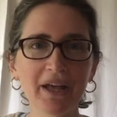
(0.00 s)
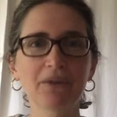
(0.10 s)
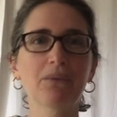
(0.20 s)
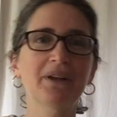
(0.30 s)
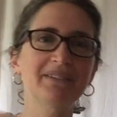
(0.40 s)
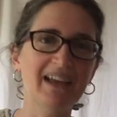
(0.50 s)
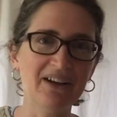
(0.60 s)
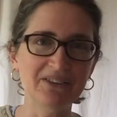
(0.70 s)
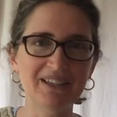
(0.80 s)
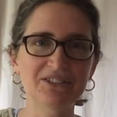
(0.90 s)
and it went
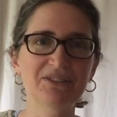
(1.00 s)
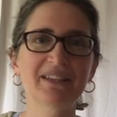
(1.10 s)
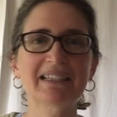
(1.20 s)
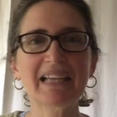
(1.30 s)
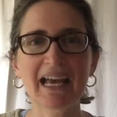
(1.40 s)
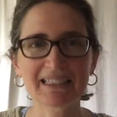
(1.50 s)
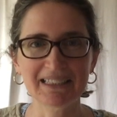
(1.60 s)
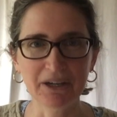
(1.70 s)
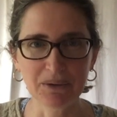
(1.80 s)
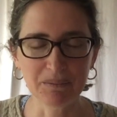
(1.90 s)
down into this cast
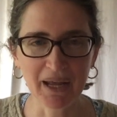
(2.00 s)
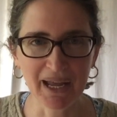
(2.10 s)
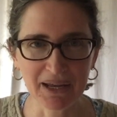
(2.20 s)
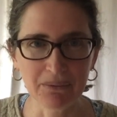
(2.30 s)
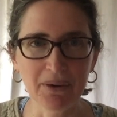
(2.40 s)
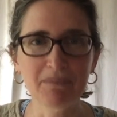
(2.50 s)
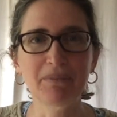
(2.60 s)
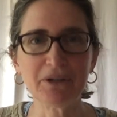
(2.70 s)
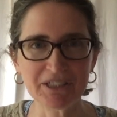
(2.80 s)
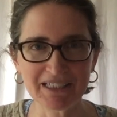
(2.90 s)
iron pan where it
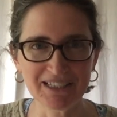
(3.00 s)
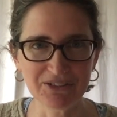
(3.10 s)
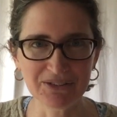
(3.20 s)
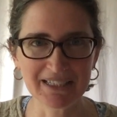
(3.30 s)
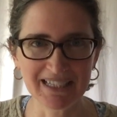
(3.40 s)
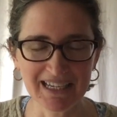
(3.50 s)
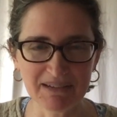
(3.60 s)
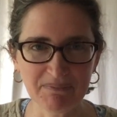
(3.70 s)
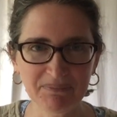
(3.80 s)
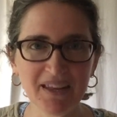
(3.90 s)
burst into
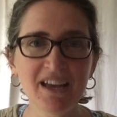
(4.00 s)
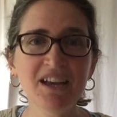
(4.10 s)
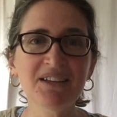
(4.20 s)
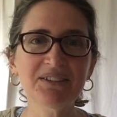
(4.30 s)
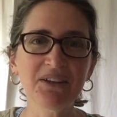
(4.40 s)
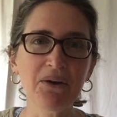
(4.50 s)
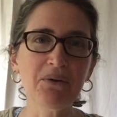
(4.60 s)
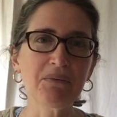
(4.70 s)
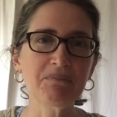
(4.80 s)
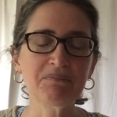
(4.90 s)
steam. So